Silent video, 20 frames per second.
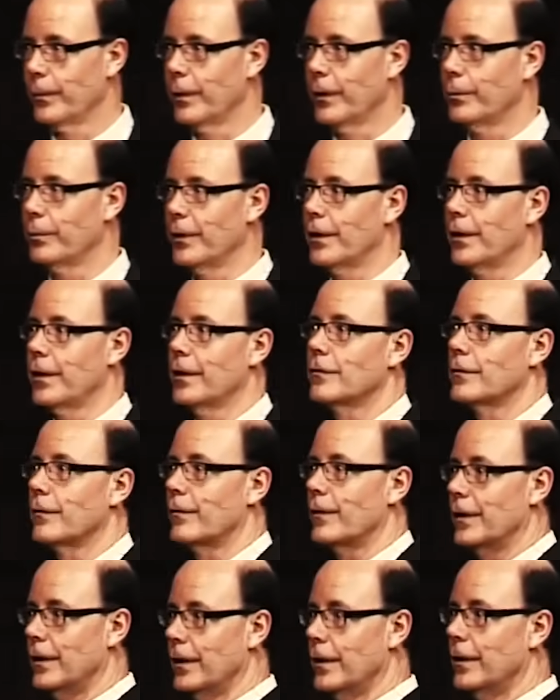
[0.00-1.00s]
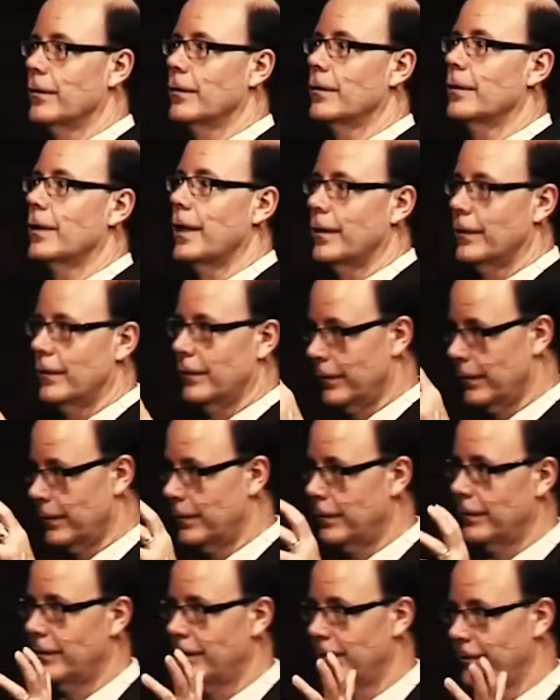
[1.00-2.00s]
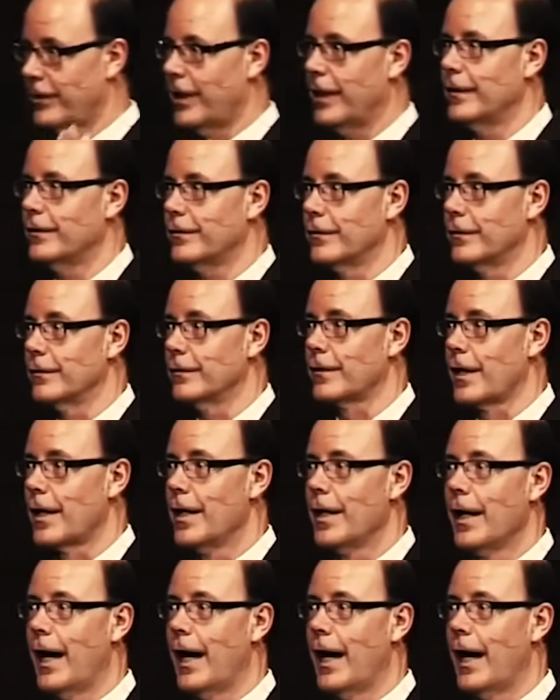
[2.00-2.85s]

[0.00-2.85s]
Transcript: but because of the internet and the devices,